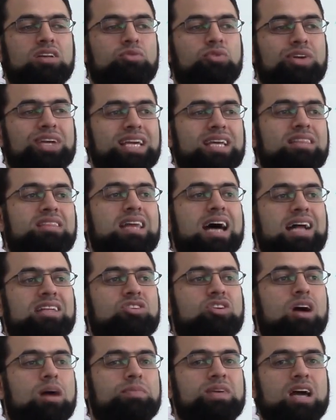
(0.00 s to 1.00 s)
read
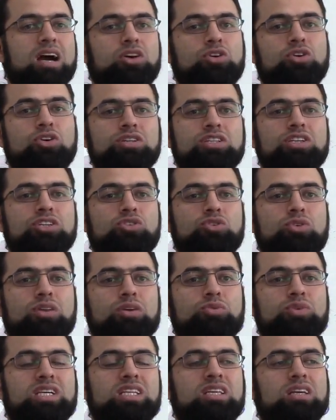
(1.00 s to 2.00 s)
that copy according to
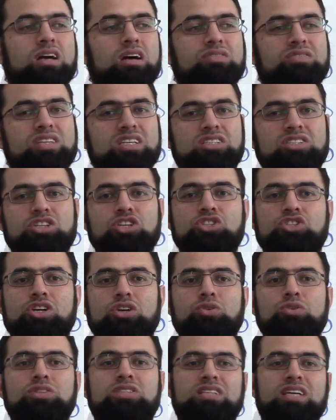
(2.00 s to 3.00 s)
the reading of this teacher
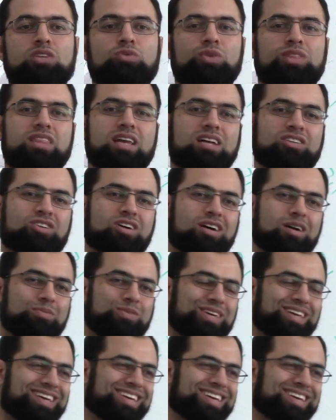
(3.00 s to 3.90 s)
who sent with that copy.